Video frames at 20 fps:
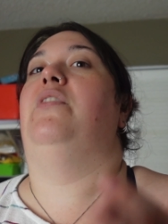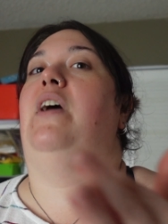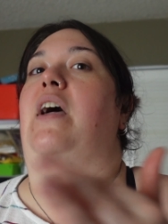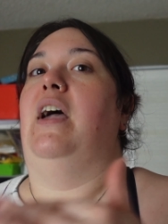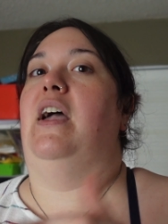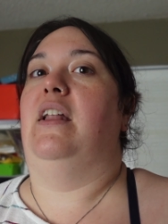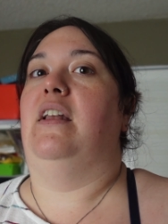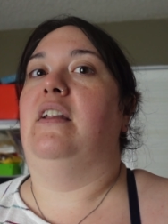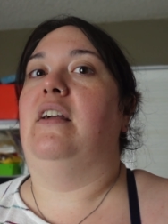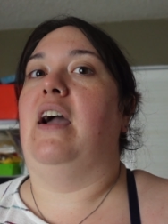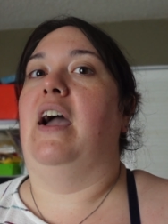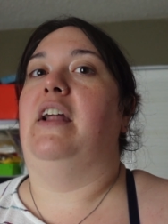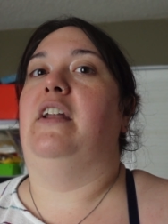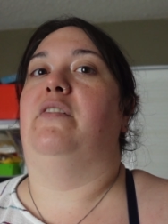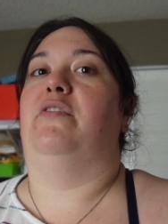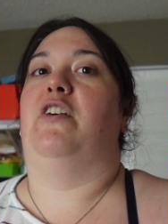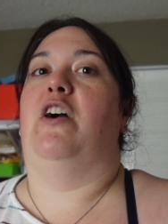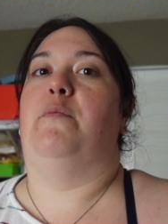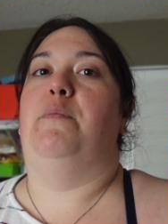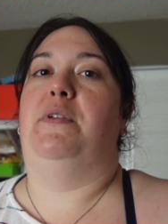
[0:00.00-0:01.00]
then kind
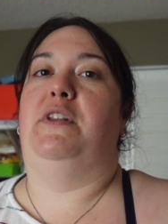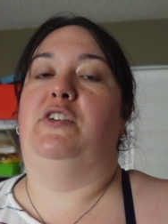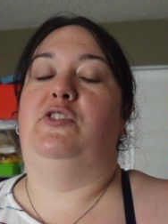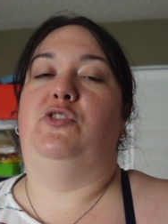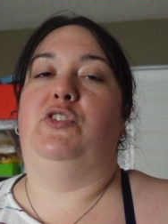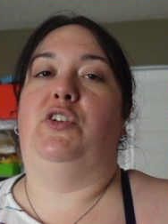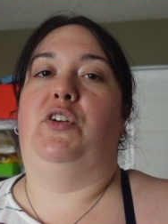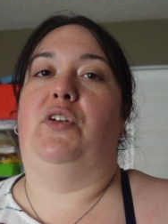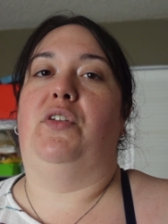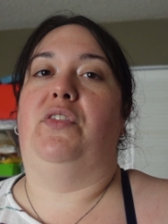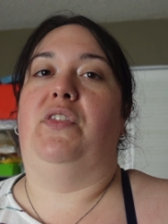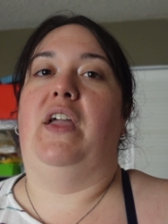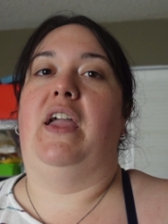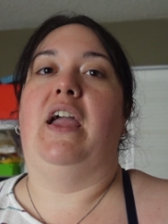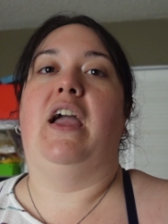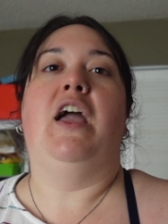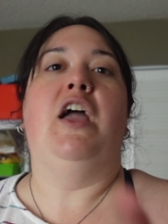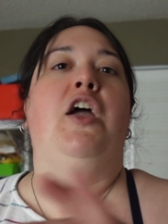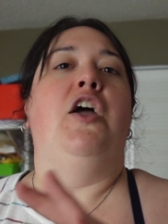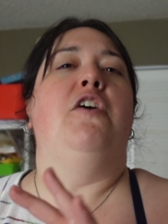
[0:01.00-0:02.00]
of come in and do your
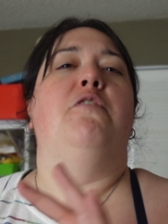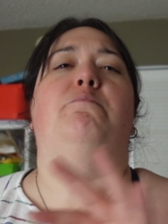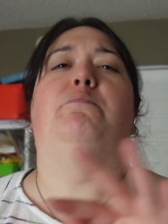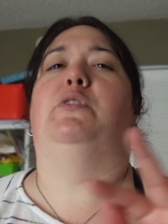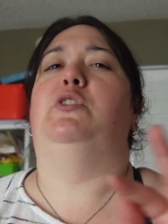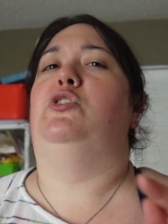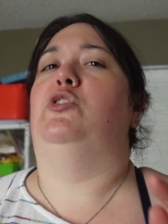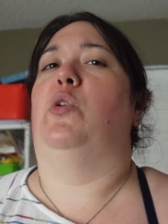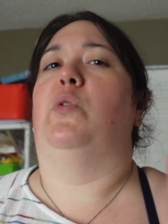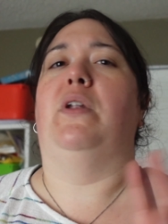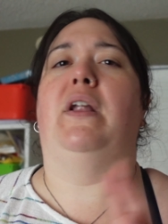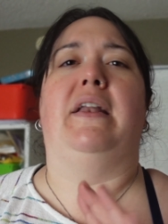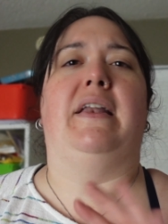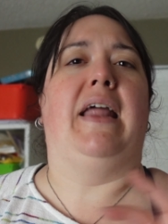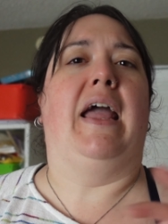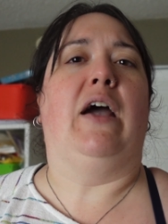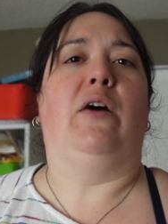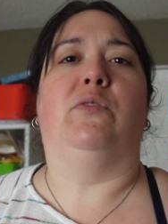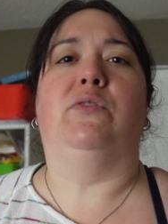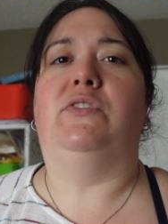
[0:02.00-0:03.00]
thing. But don't
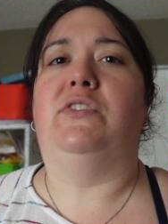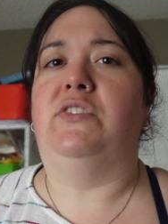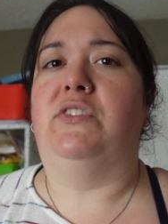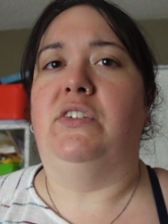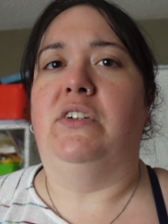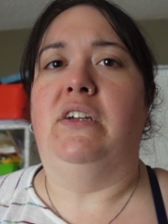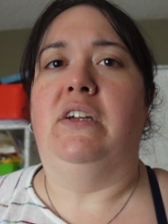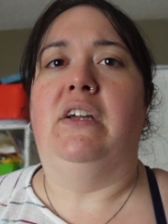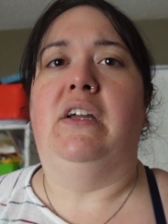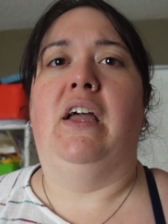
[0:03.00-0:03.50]
announce